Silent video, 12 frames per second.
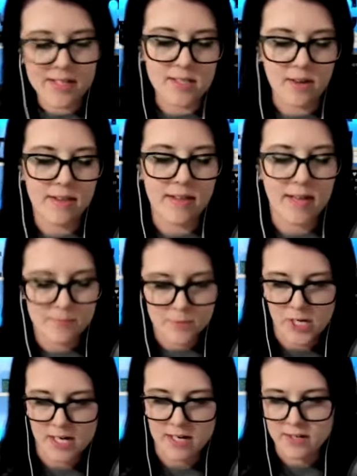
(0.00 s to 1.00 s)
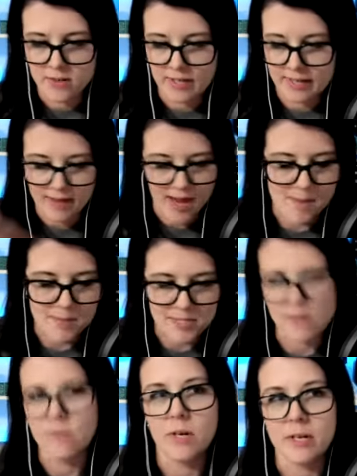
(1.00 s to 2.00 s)
so. I think I'm trying to do like the
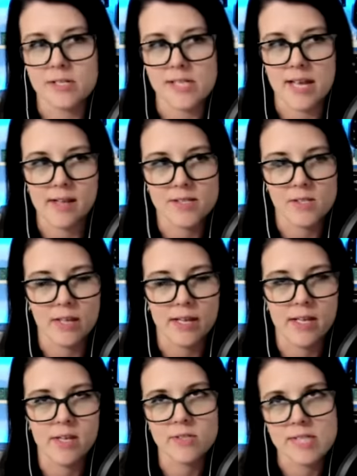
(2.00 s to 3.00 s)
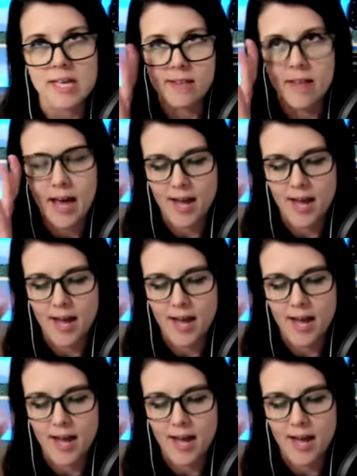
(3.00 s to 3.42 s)
opposite of what you're saying. So, like you saying Correct.